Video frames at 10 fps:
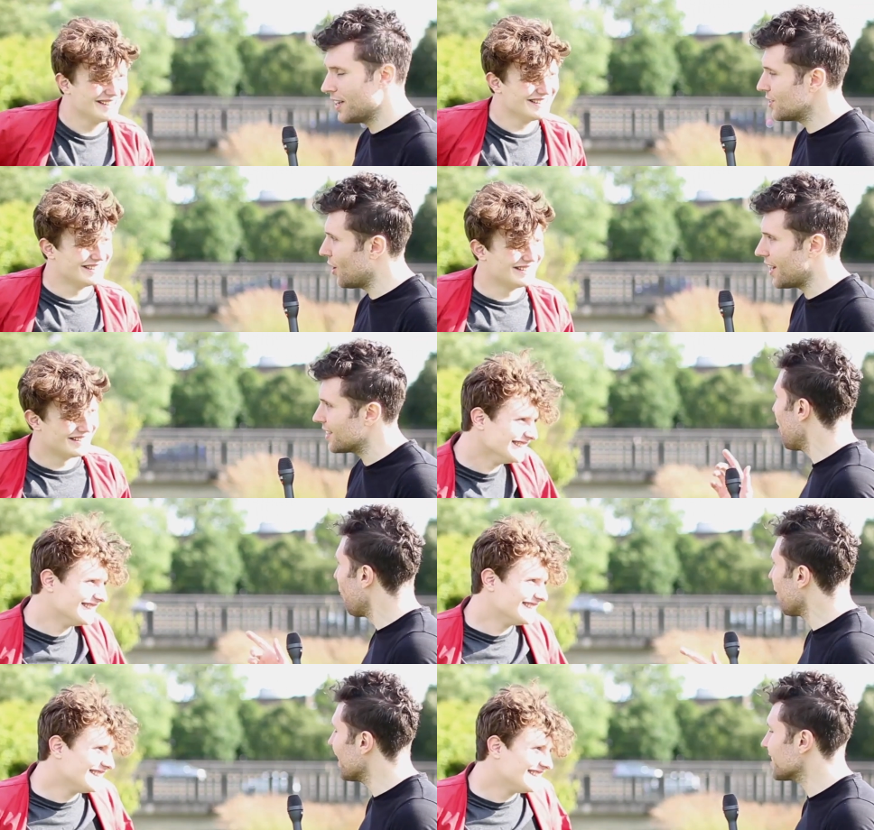Speaker 1: it's not nice.
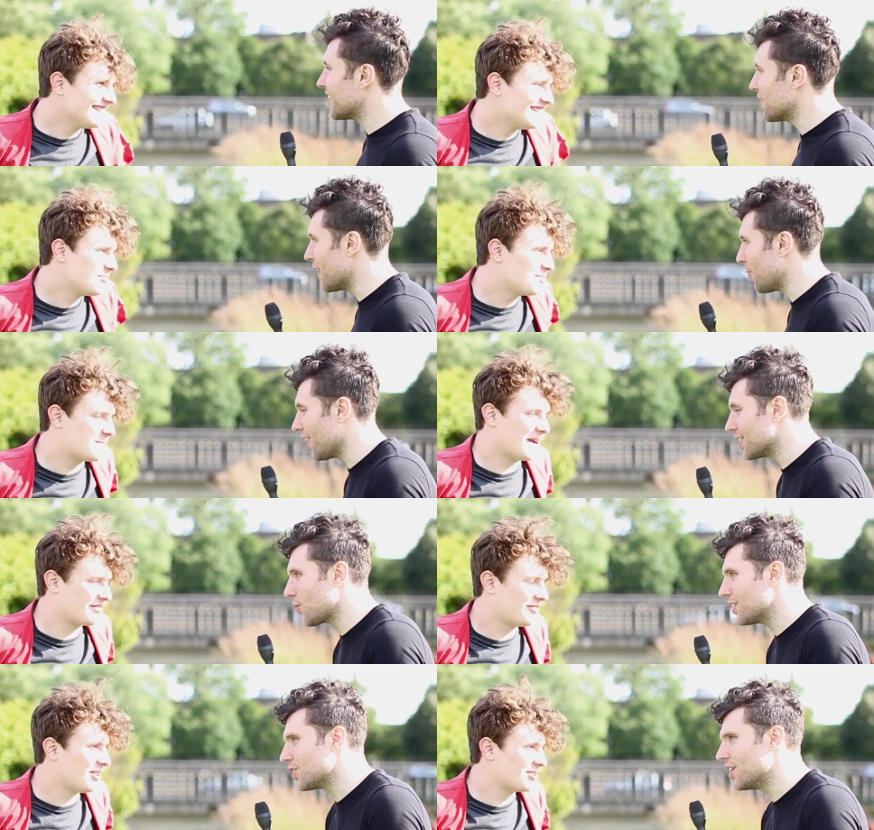One last thing, mate. One last
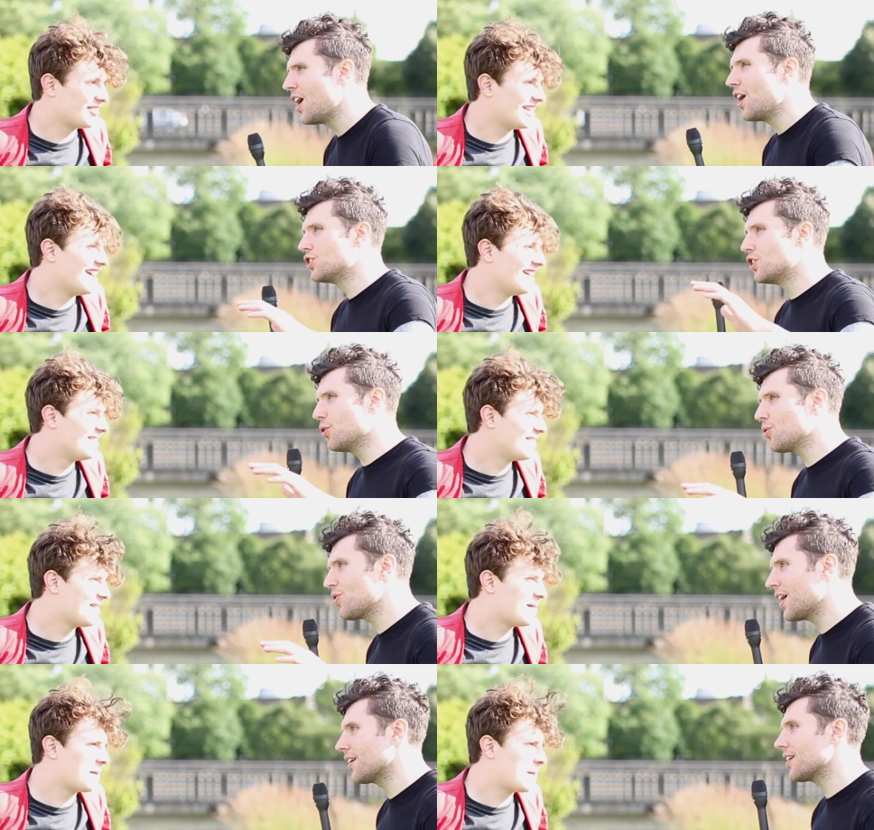question. Yeah. Do you
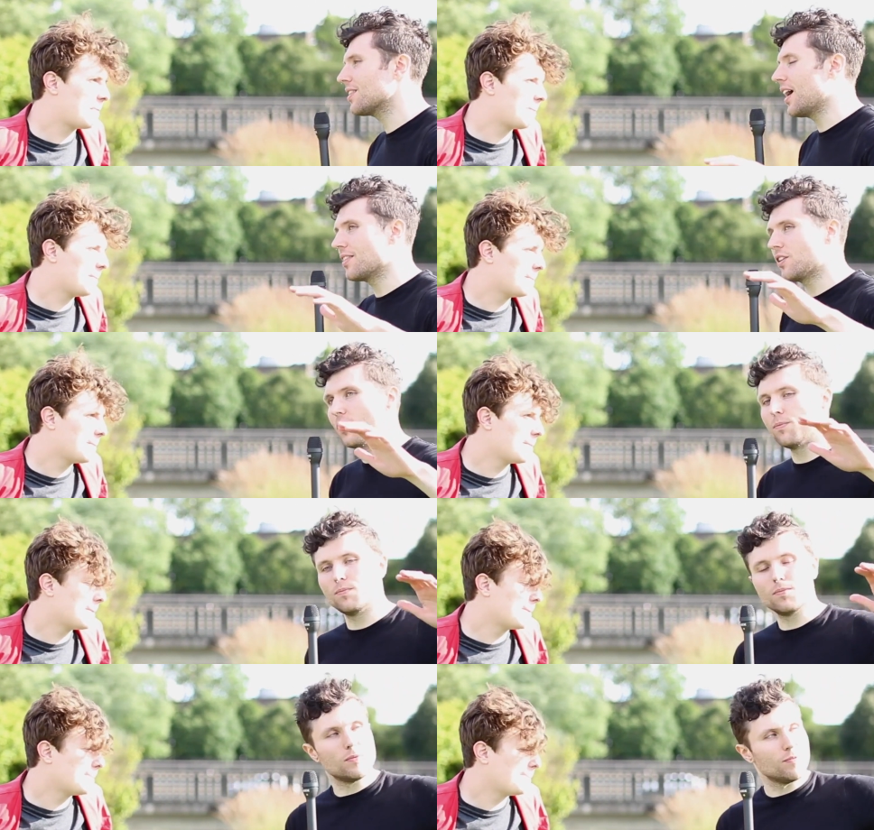think that the
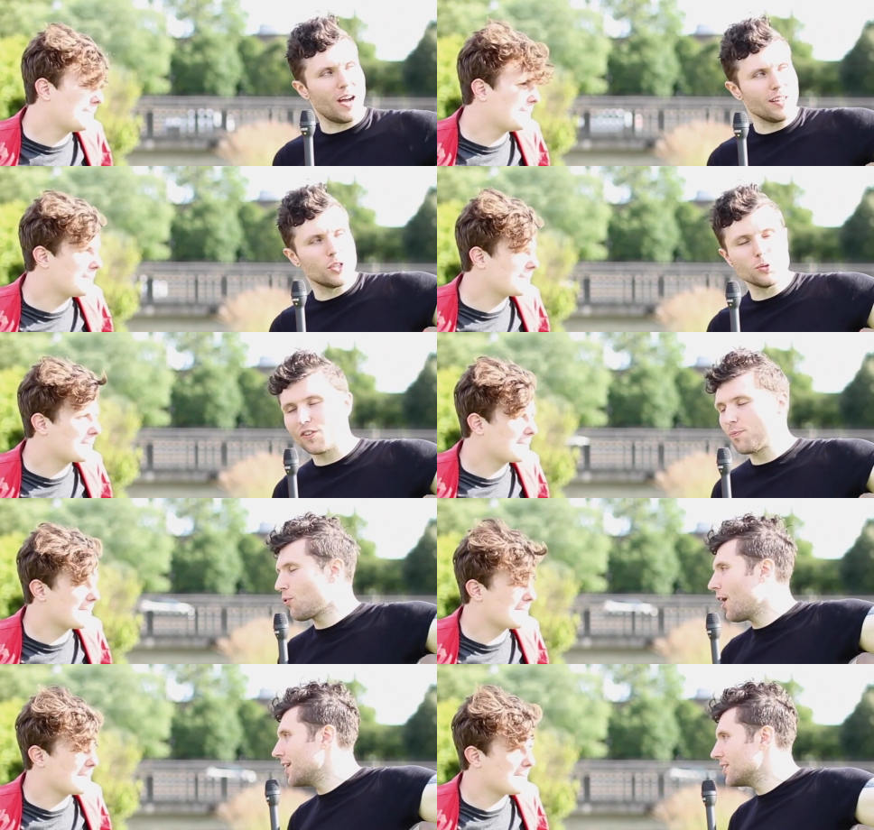values of
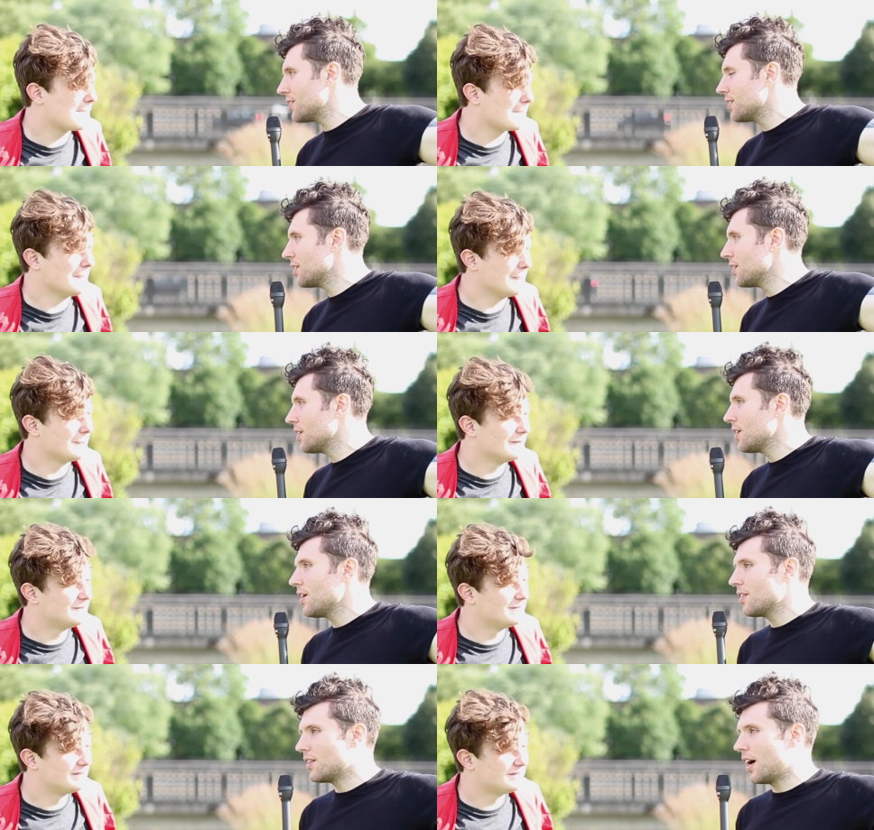pride,
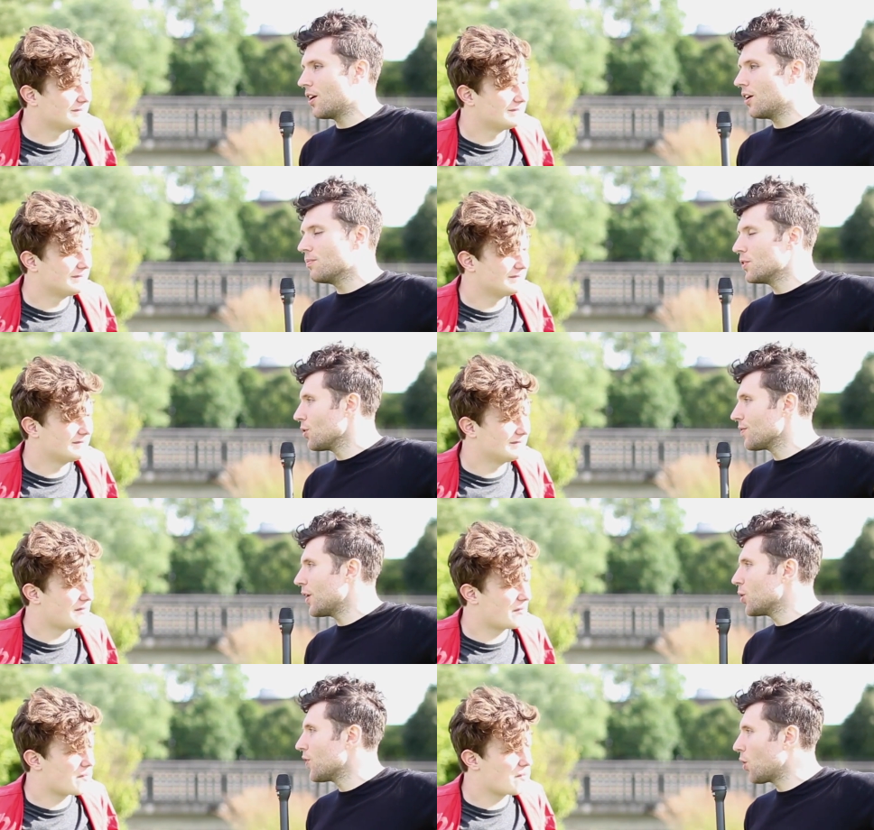that are you know the
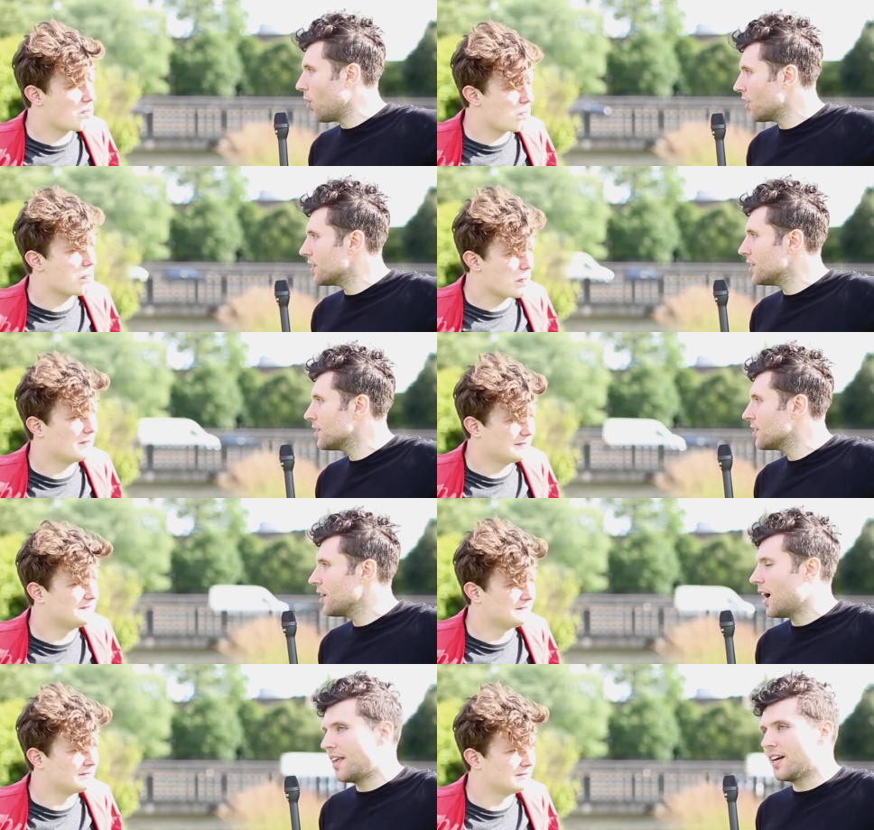value of equality, mm.
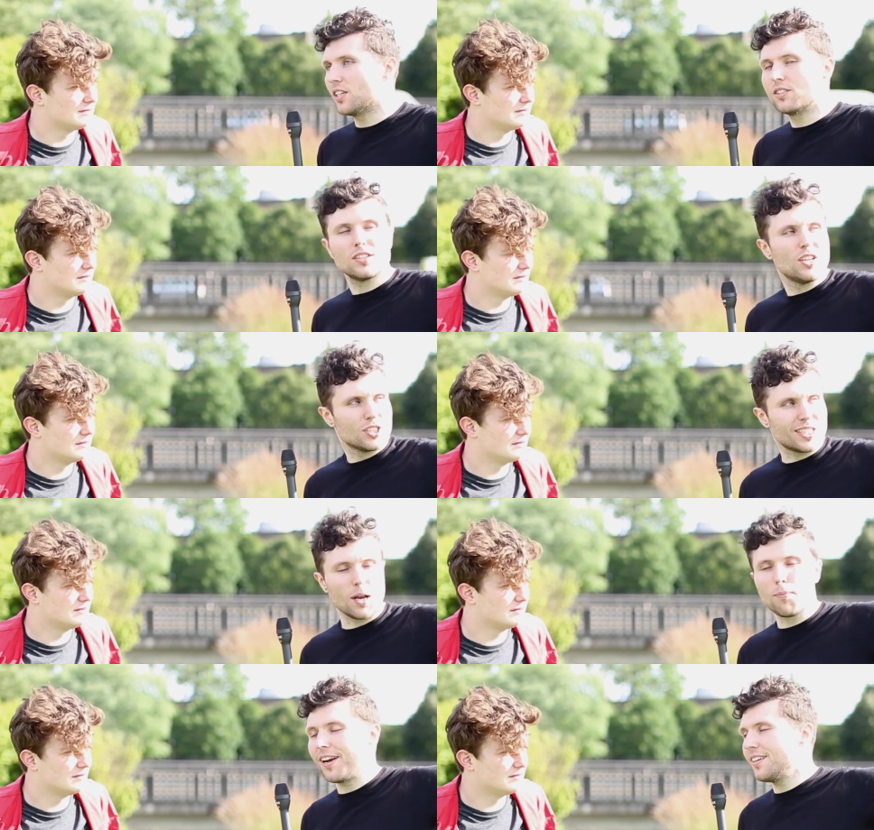and that is
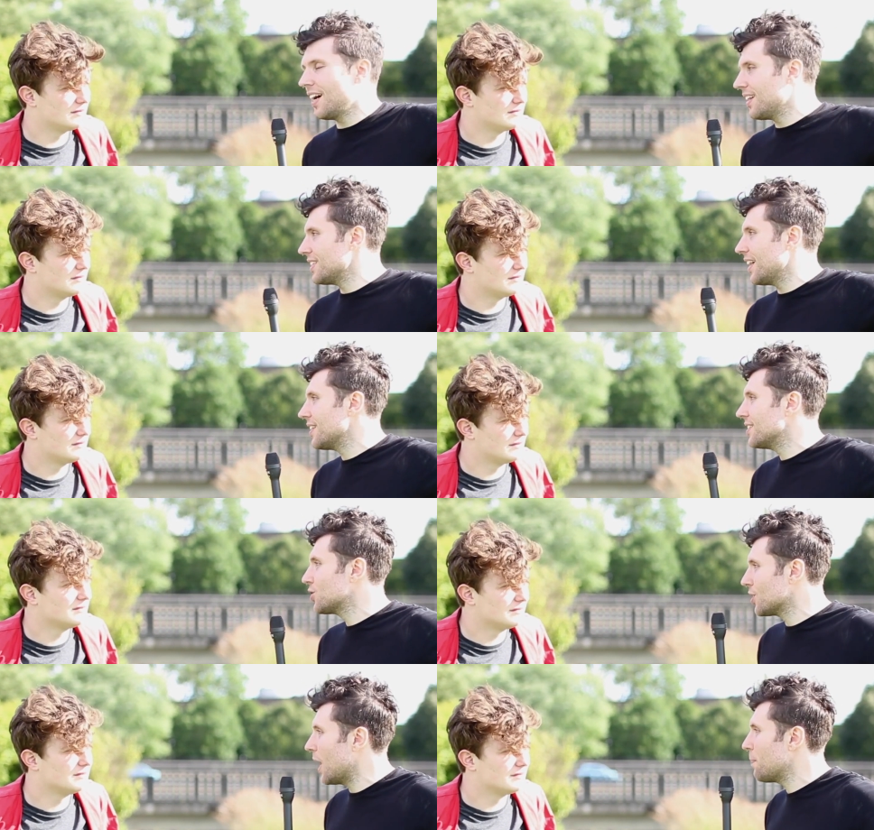celebrated yet a day,
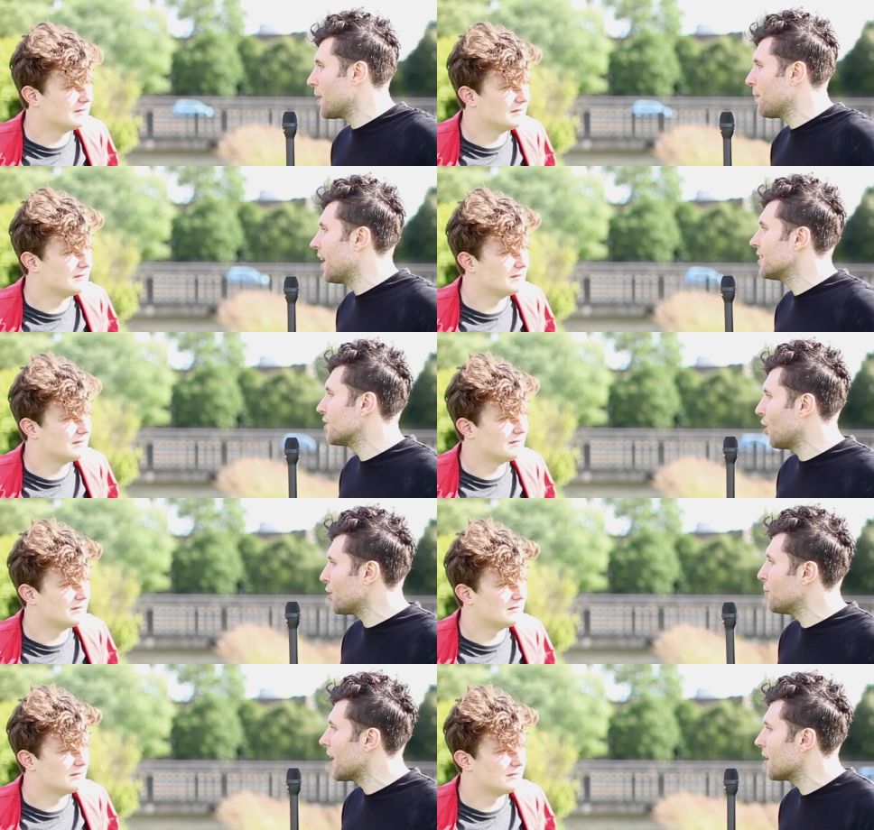should that be applied to
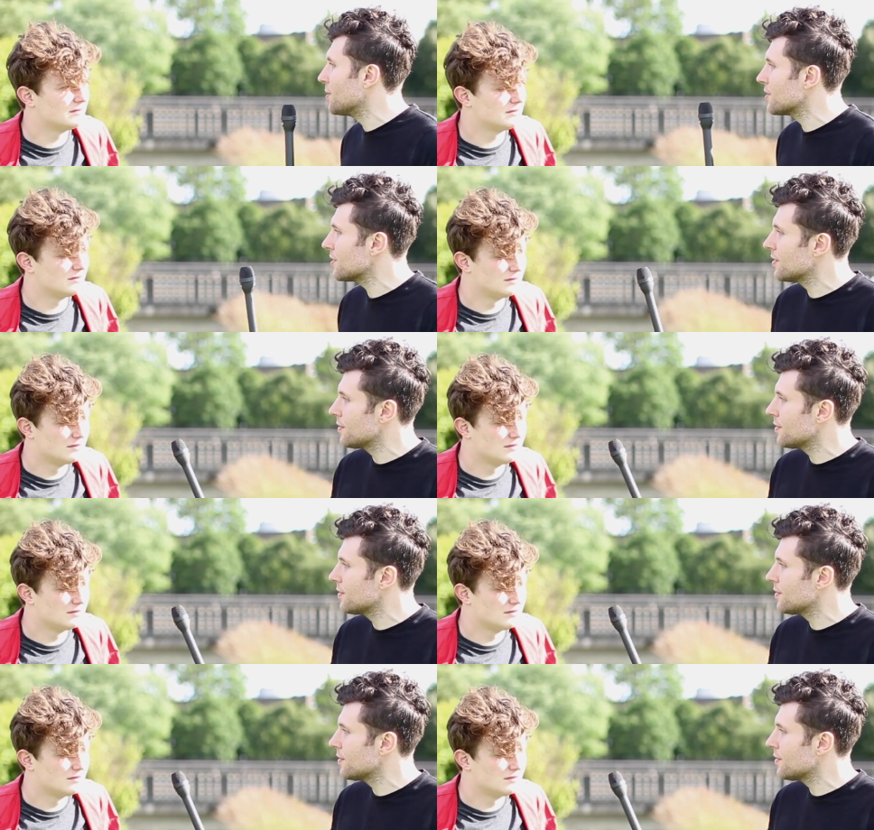non-human animals?